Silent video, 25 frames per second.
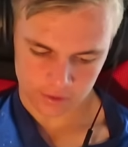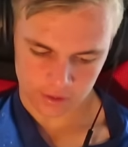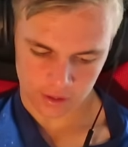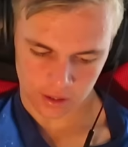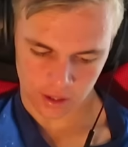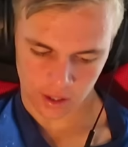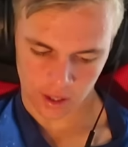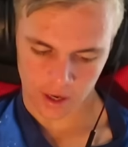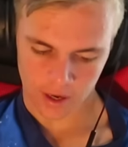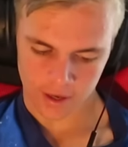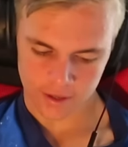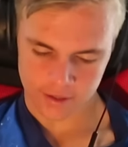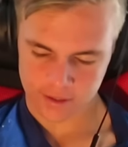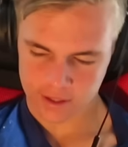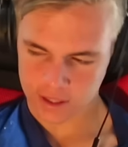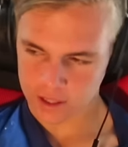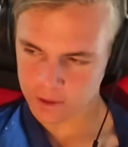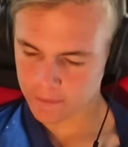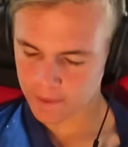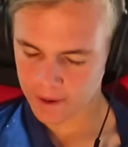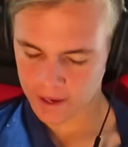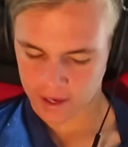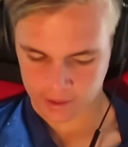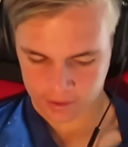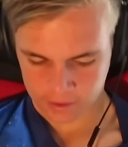Ah,
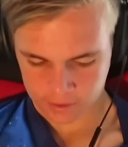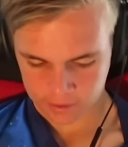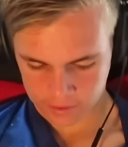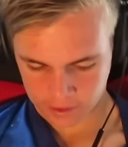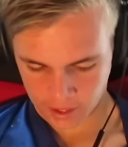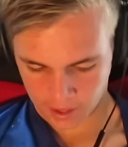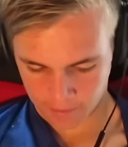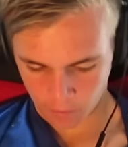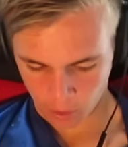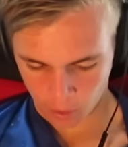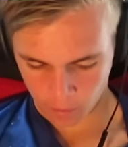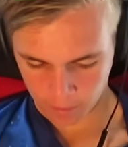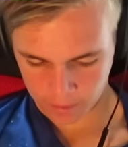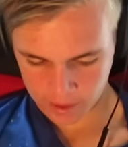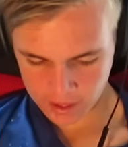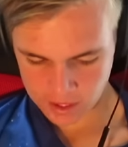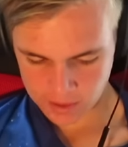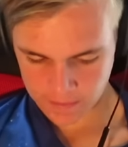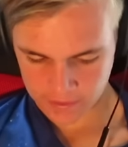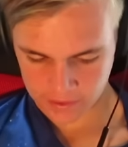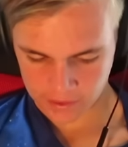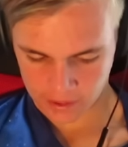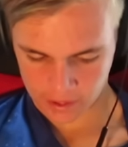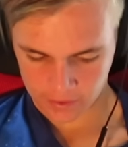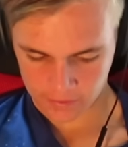centre back. Come on,
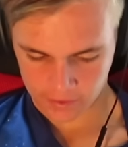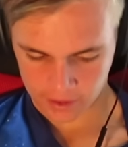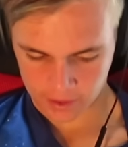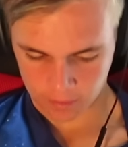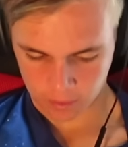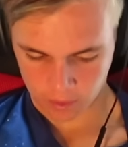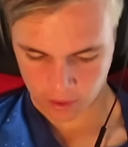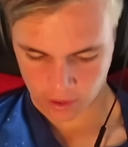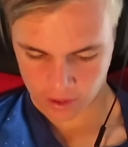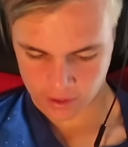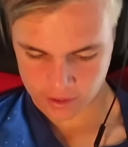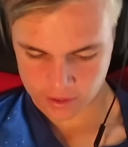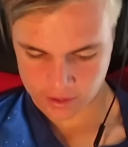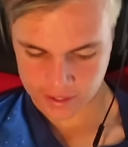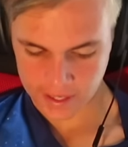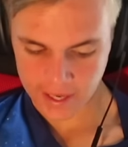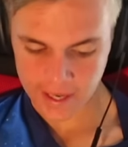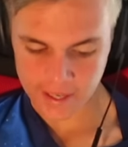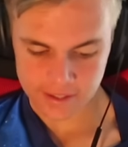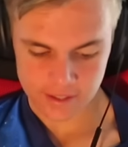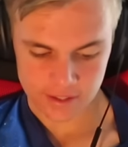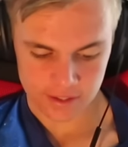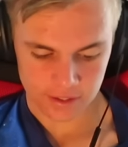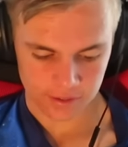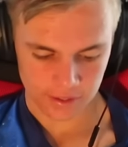please be 90 rated plus.
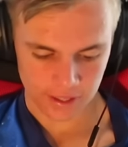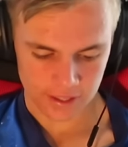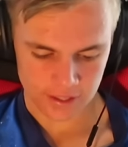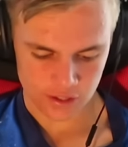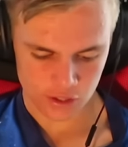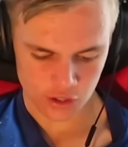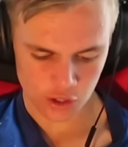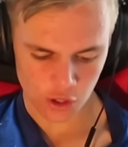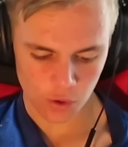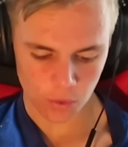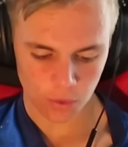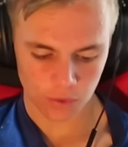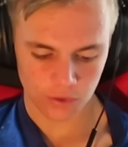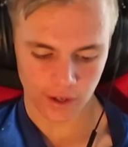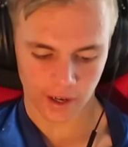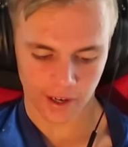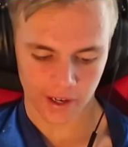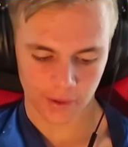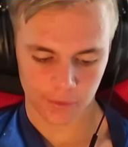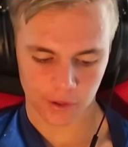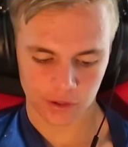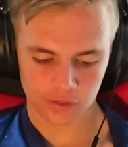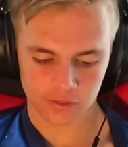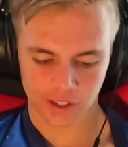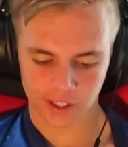Yes, it's new.
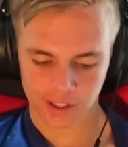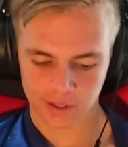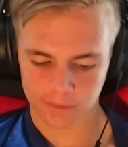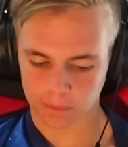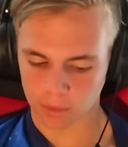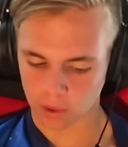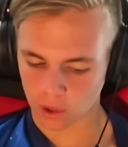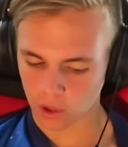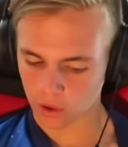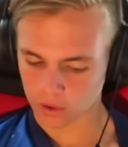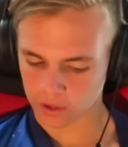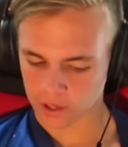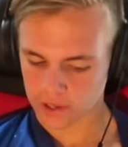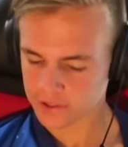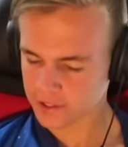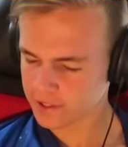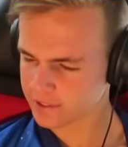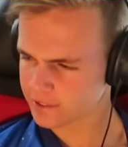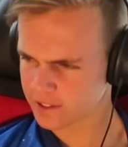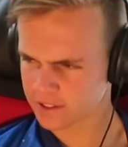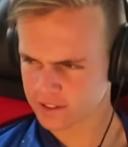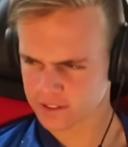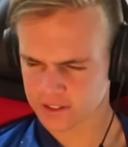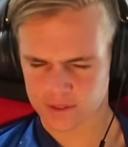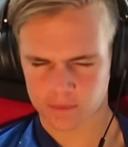91 rated Blanc. I
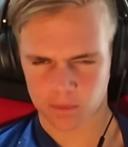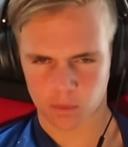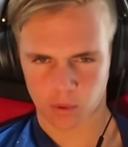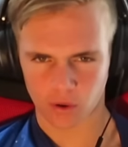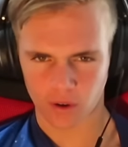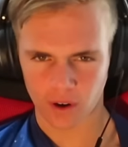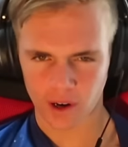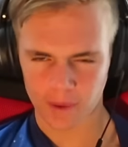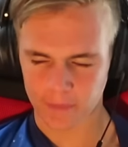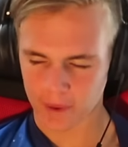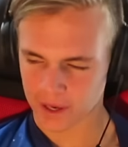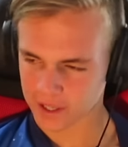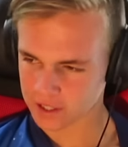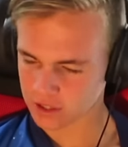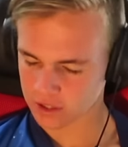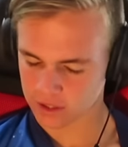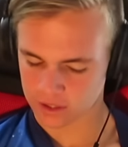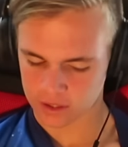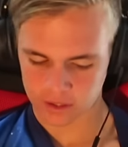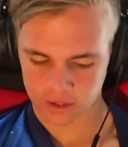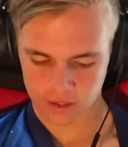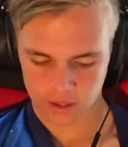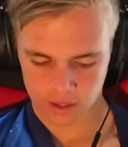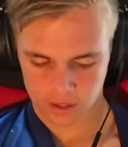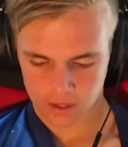think this is prime,
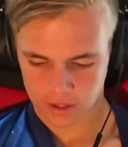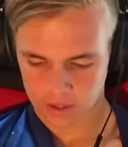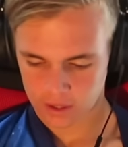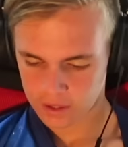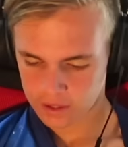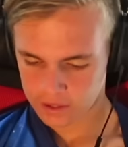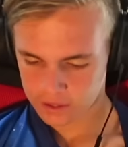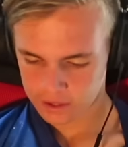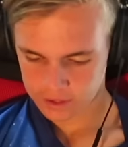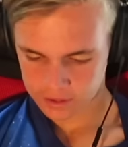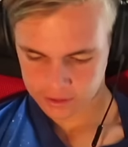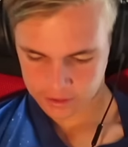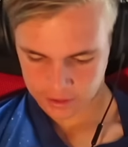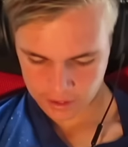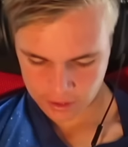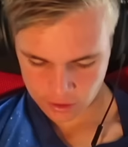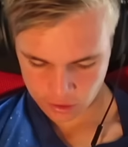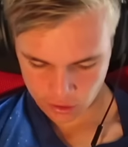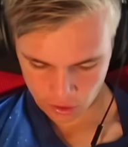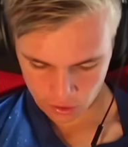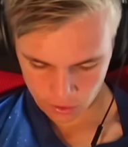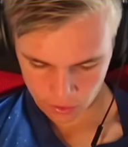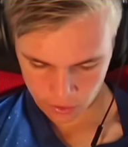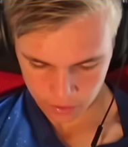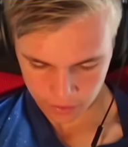actually.
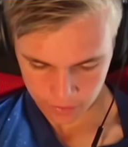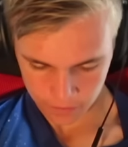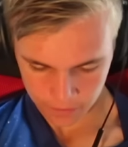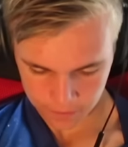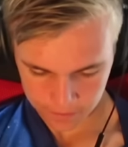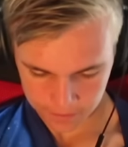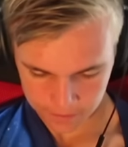Let's go.